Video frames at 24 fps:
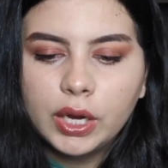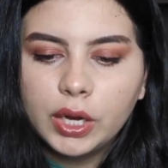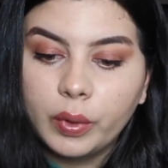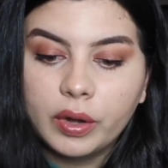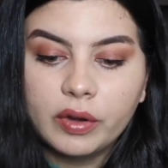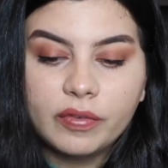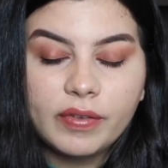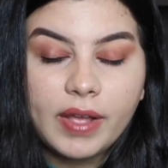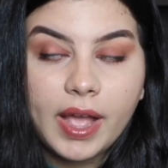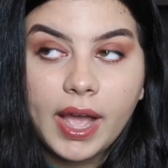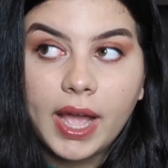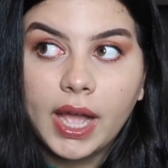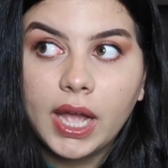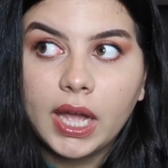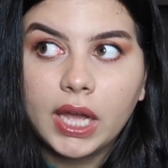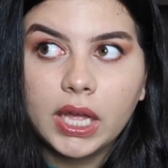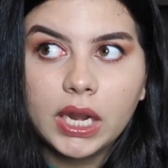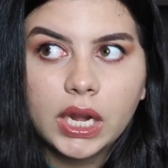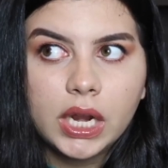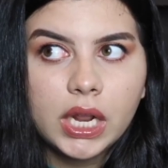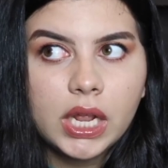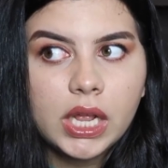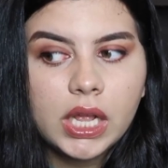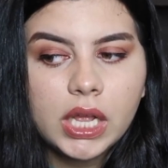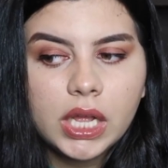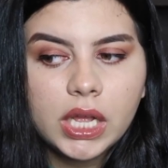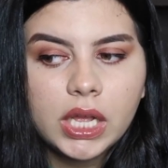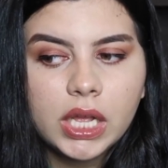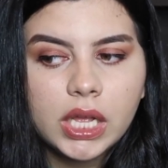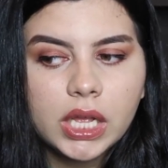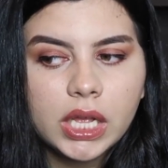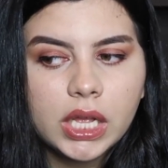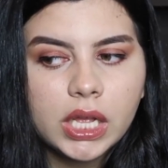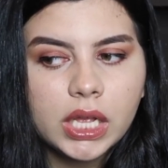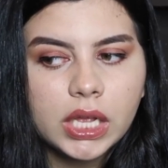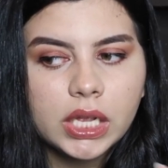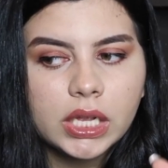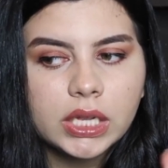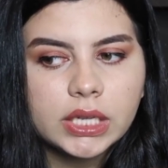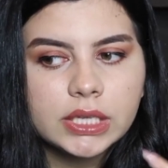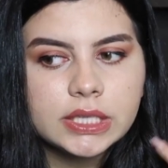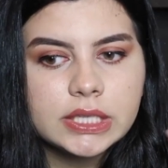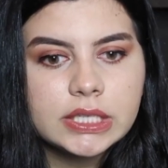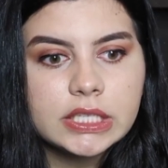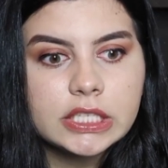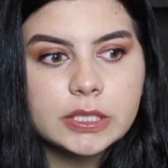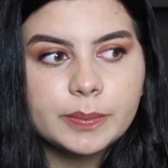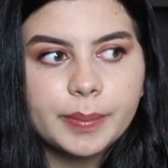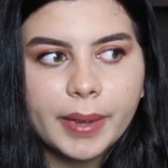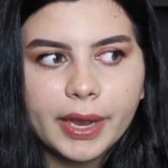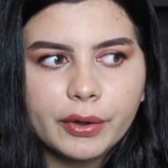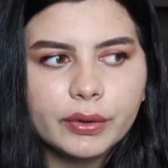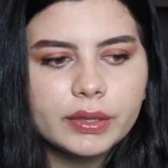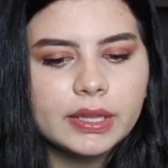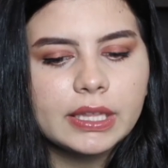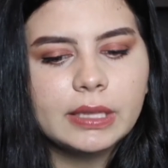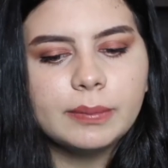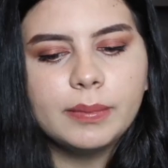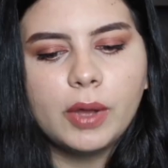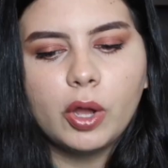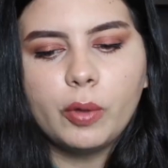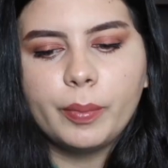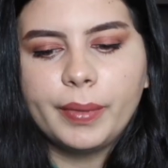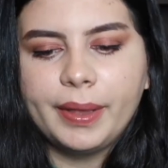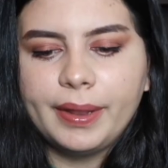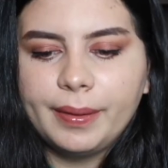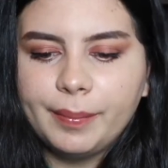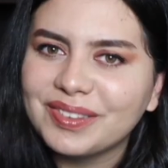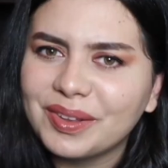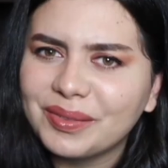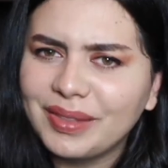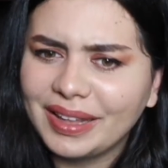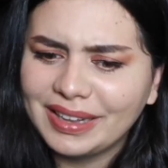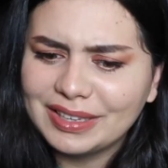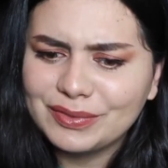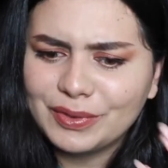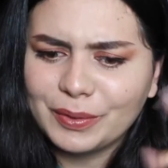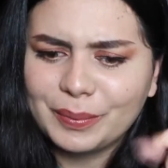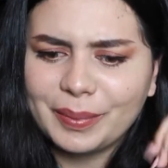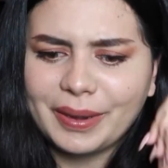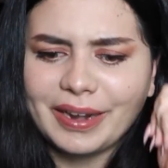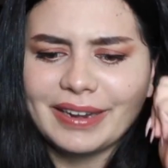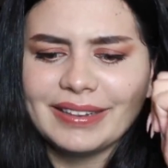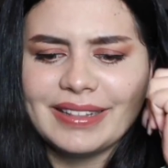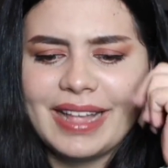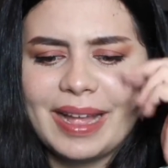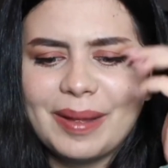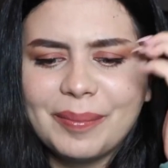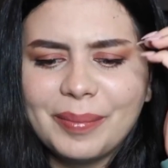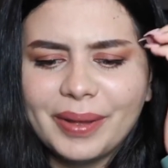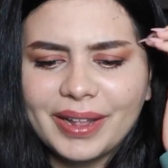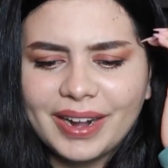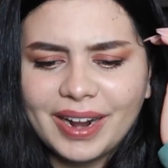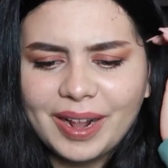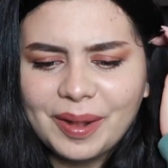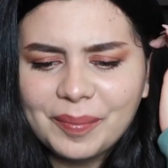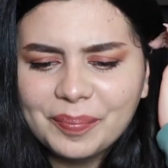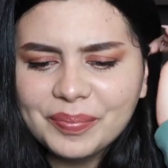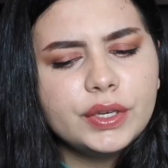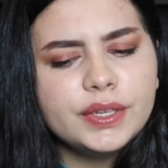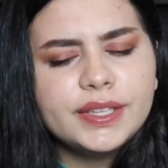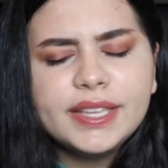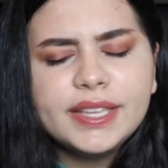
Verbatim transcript: would have had a spiraling moment. So thanks for putting that. But um,